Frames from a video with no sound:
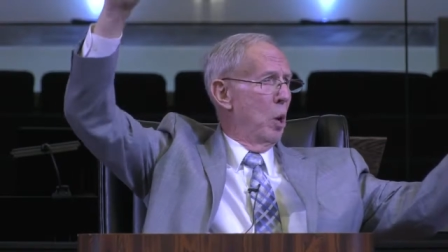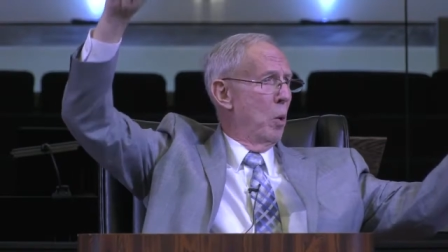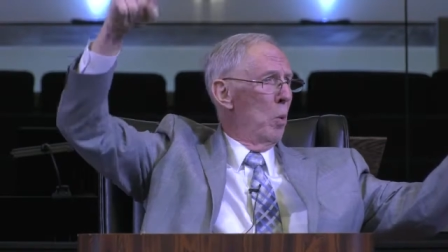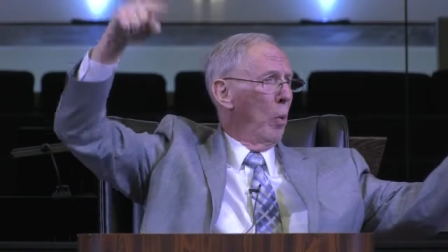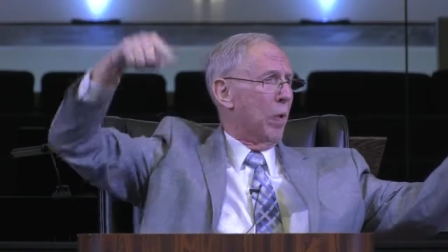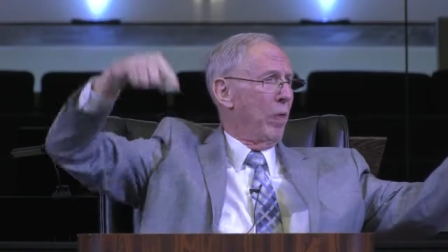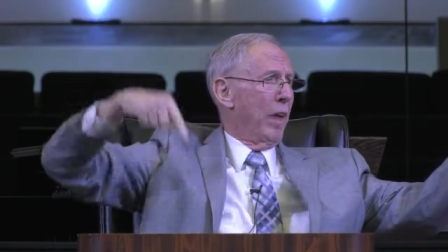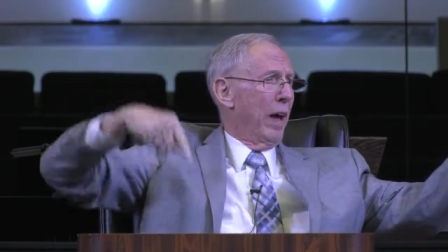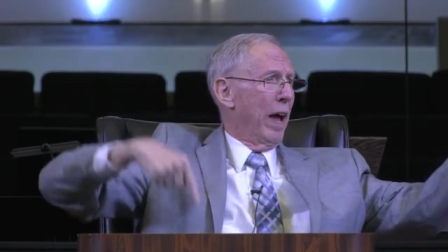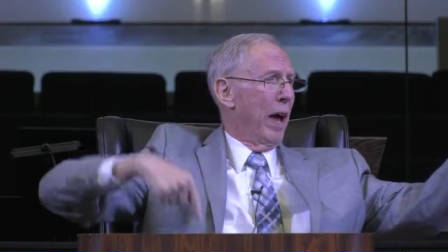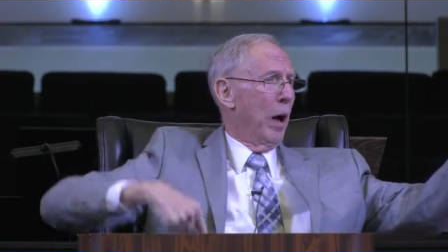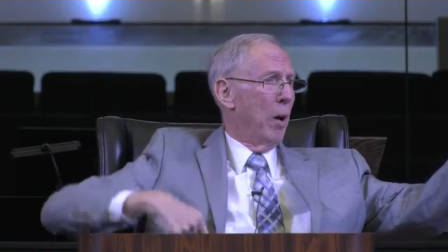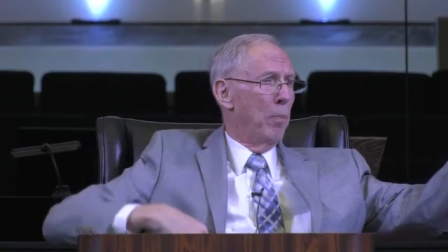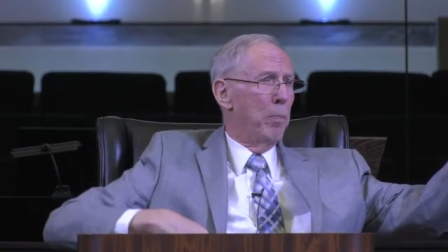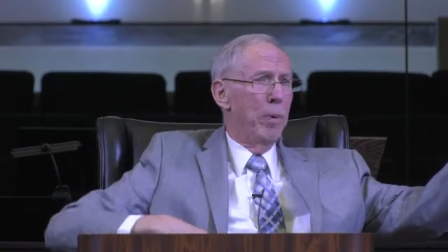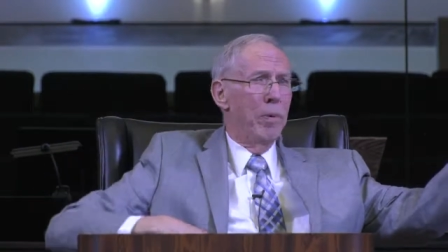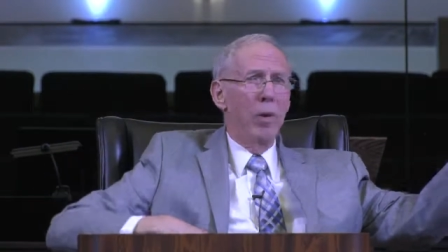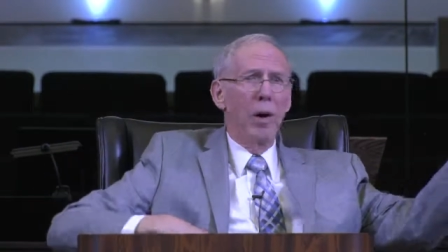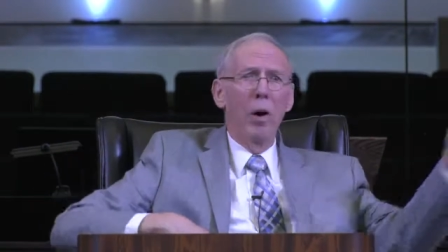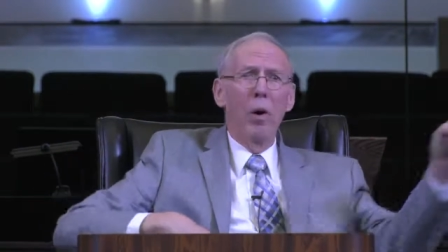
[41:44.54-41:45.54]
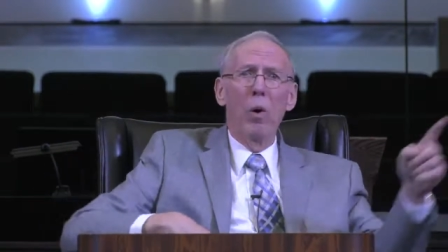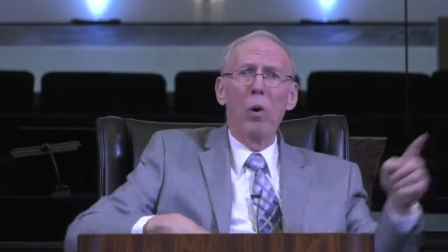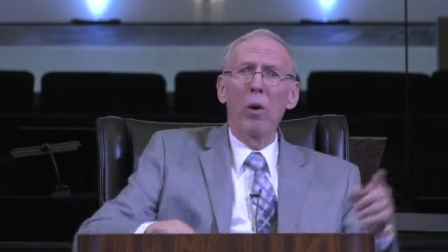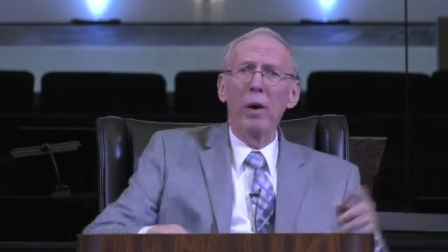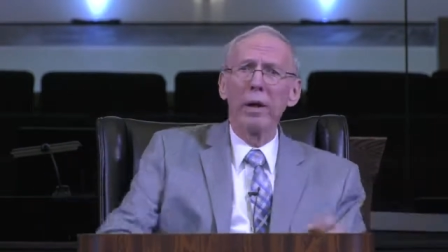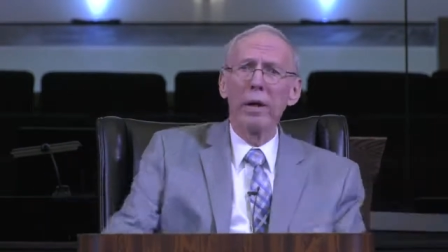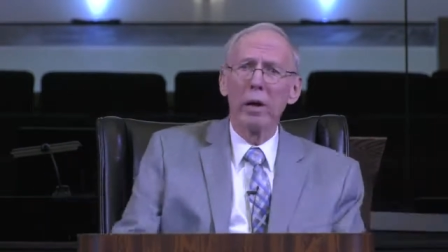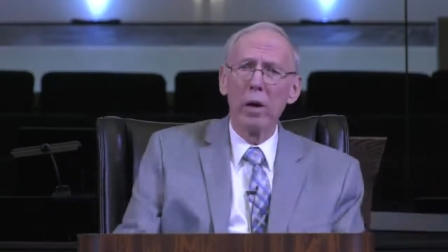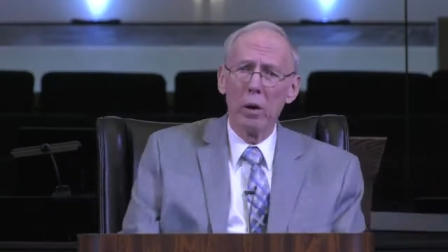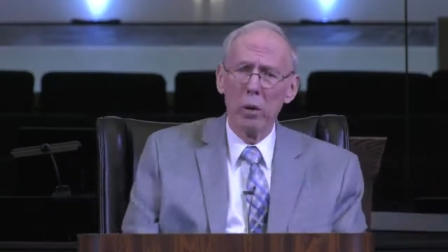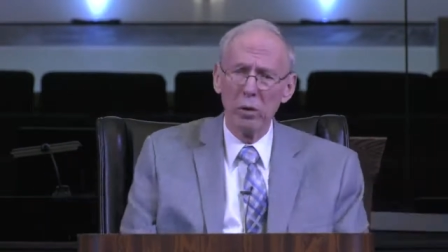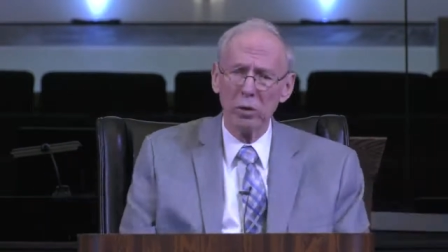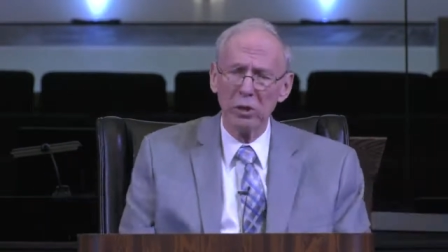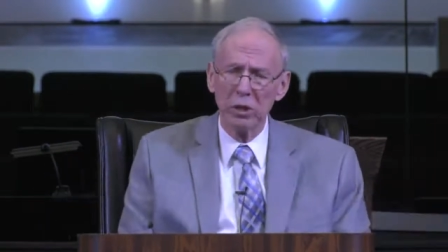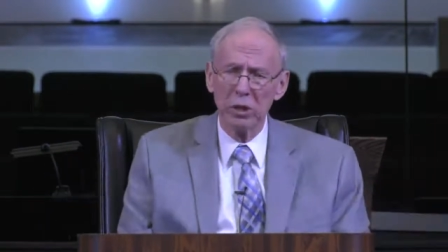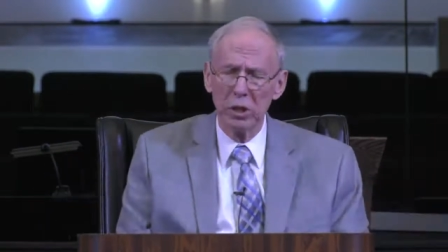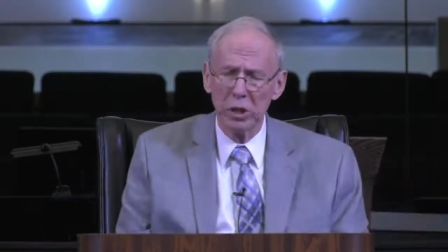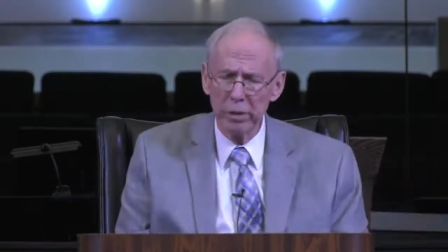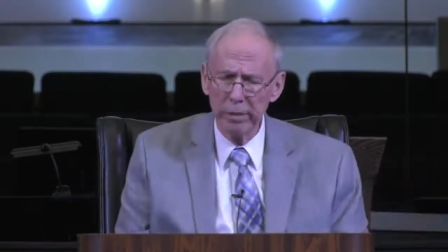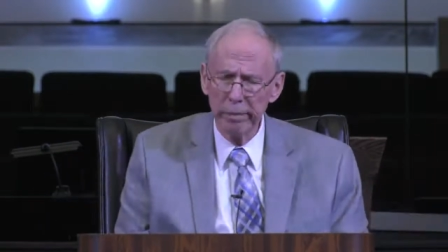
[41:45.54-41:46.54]
with the help of the Holy
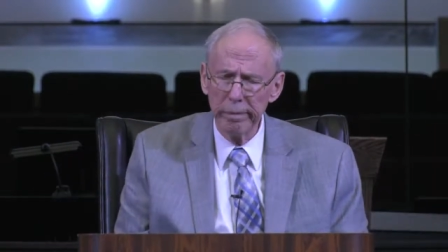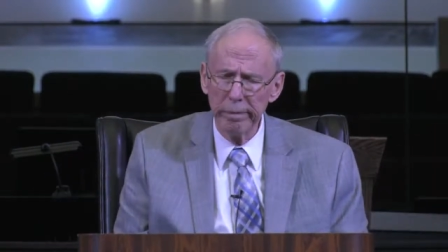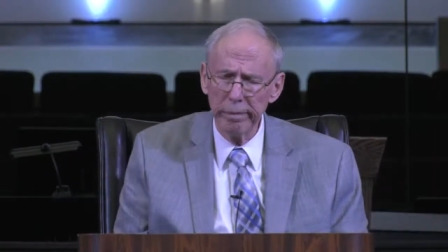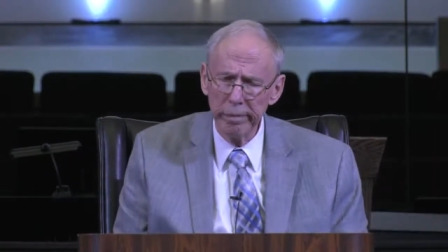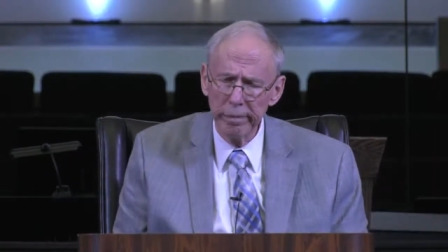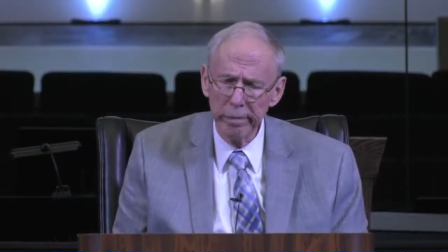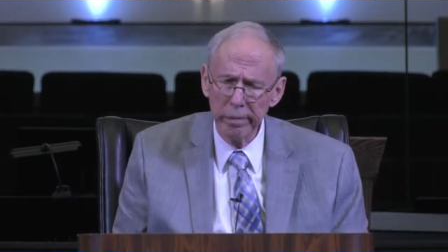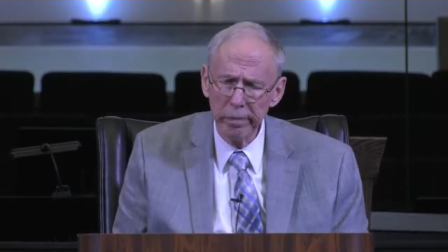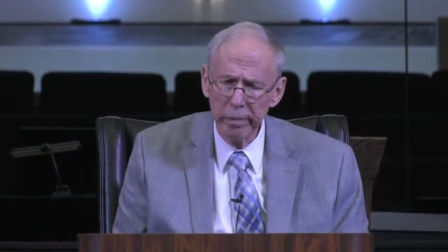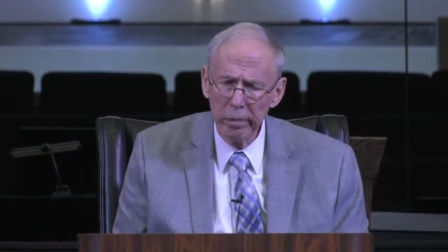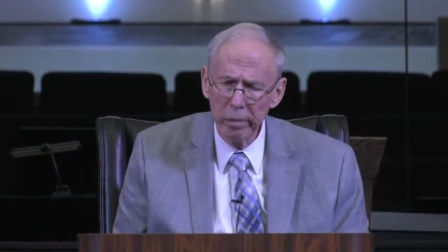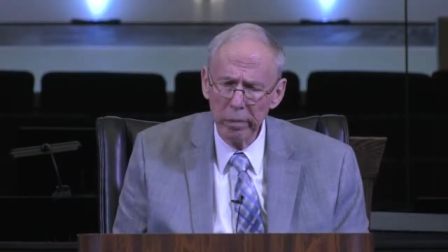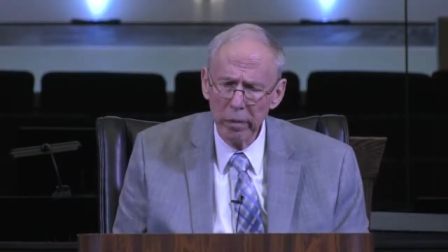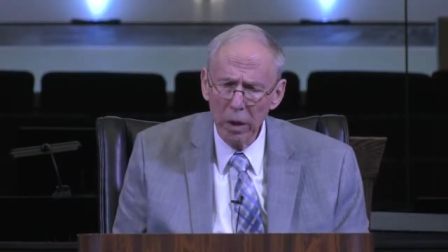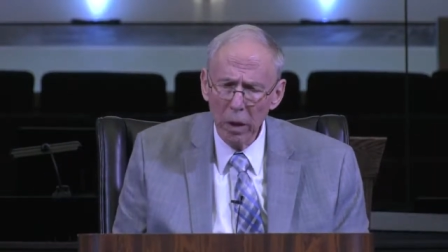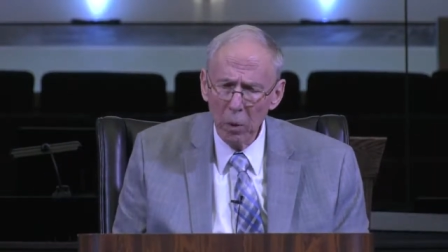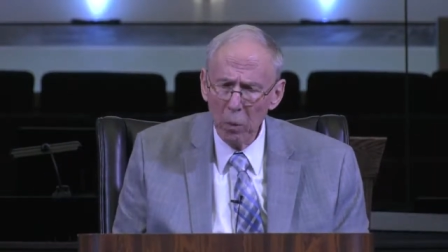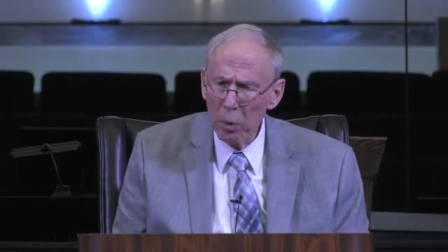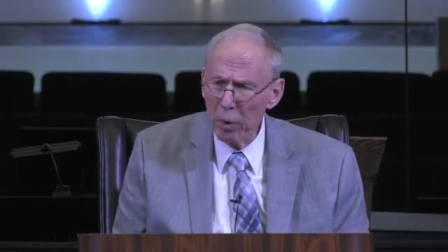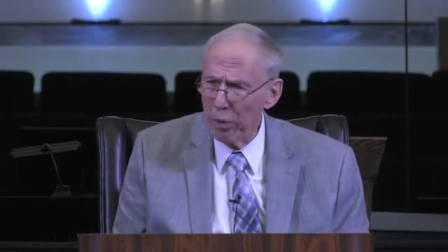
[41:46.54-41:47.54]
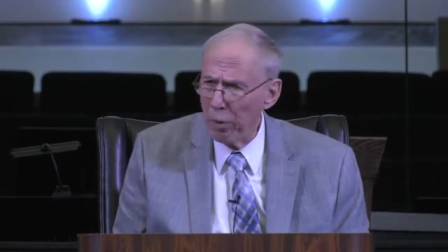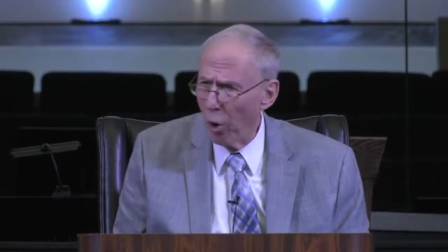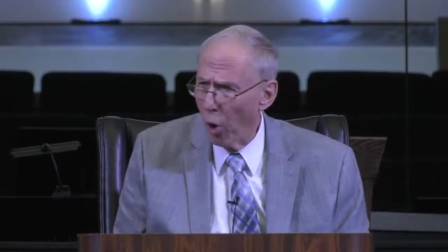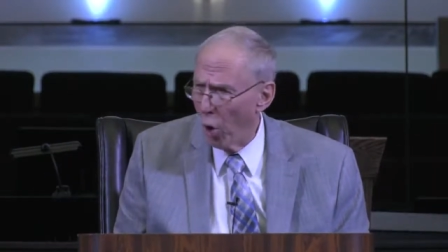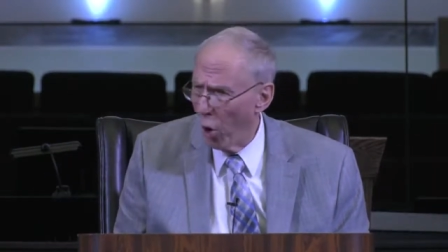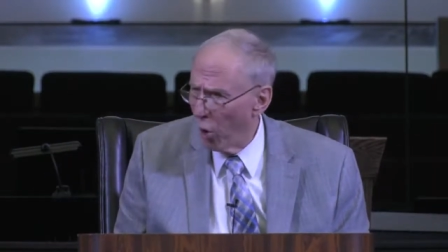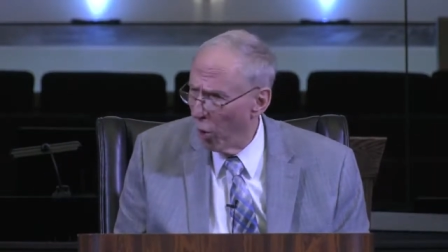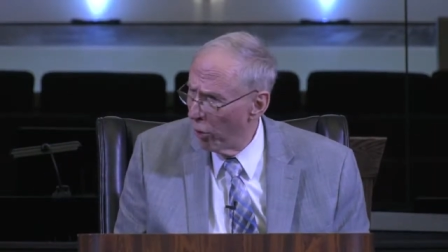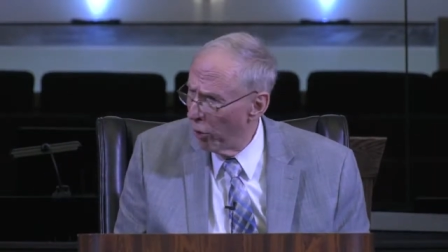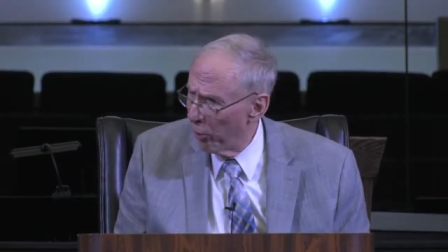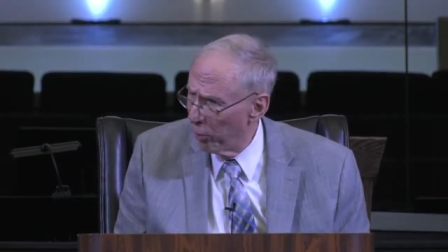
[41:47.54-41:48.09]
Ghost, with all the